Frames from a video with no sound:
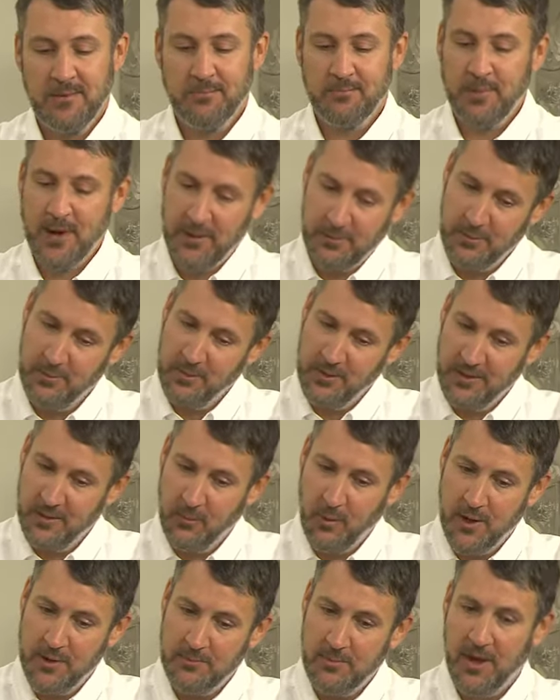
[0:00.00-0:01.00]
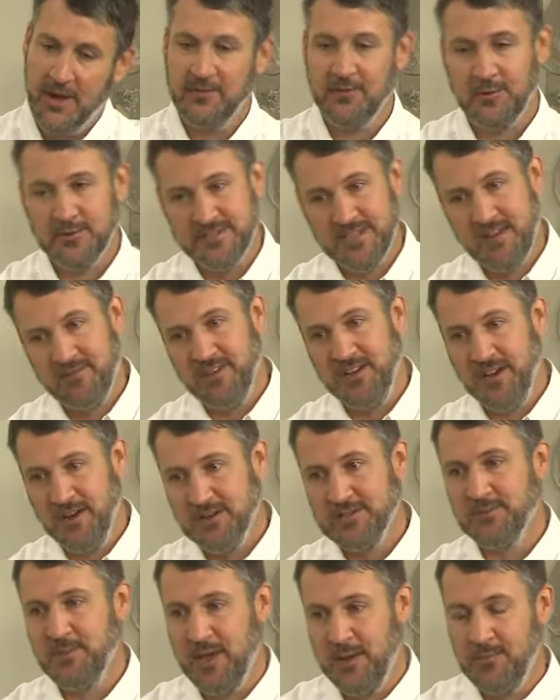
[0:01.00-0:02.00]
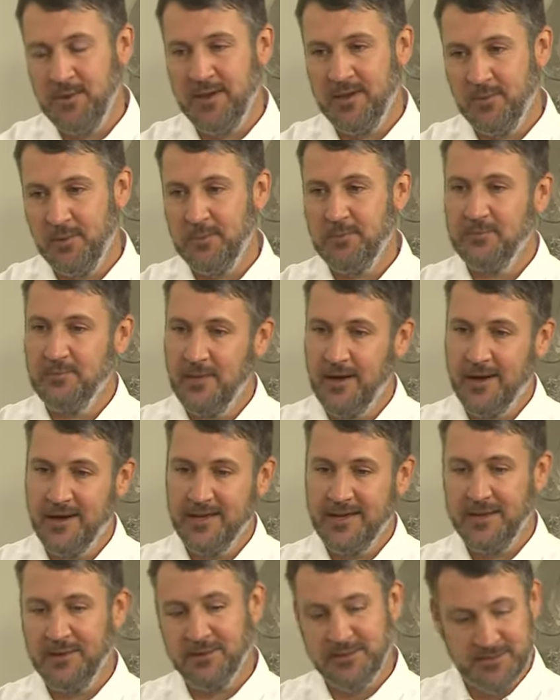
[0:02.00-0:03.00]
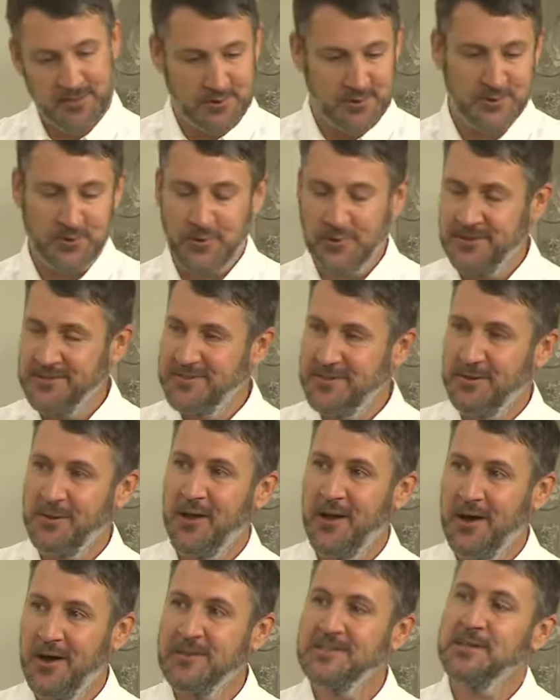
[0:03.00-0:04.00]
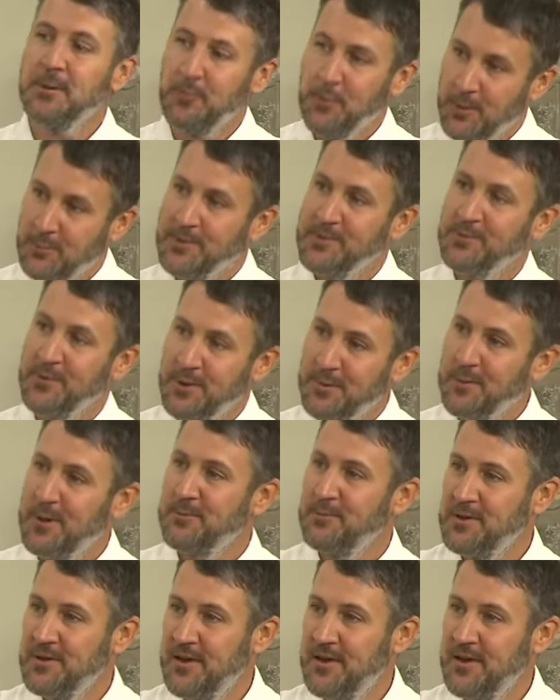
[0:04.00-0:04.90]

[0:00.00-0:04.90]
Probably 1 month or 7 years, maybe would either too short and too long. Somewhere in between might be nice.